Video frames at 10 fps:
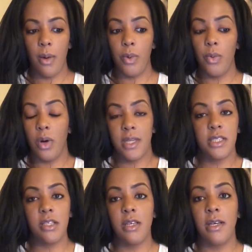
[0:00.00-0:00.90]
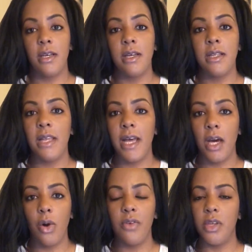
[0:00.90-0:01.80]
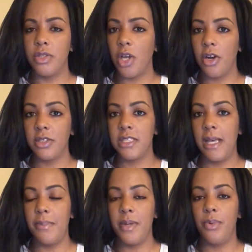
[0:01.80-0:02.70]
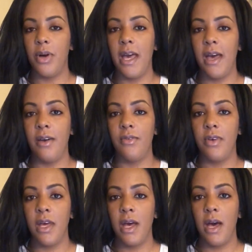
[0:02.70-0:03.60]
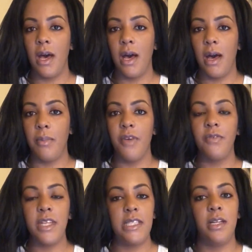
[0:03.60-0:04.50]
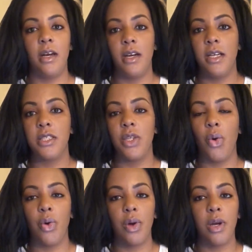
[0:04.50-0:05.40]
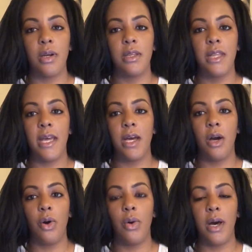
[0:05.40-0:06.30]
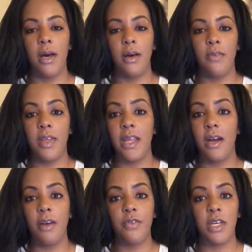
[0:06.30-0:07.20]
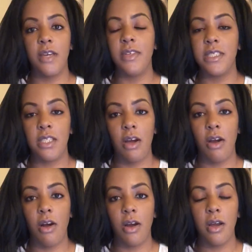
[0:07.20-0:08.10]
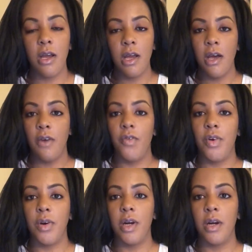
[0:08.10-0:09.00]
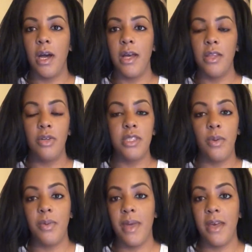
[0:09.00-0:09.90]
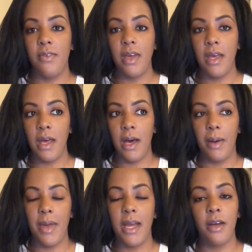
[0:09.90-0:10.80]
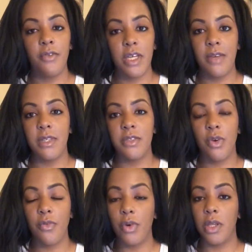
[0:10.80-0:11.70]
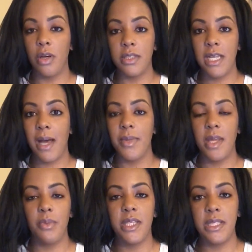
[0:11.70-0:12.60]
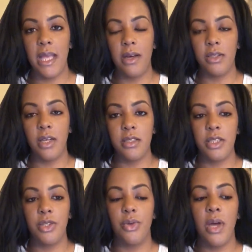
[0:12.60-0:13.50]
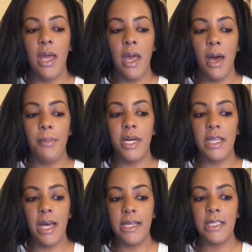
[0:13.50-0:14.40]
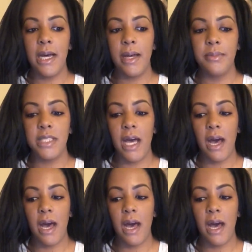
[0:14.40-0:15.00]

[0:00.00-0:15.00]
we want to let go of those hurts that people have inflicted on us, or let go of that unforgiveness in our heart for those that we may have had unforgiveness for a long time and that we held on to. But a lot of times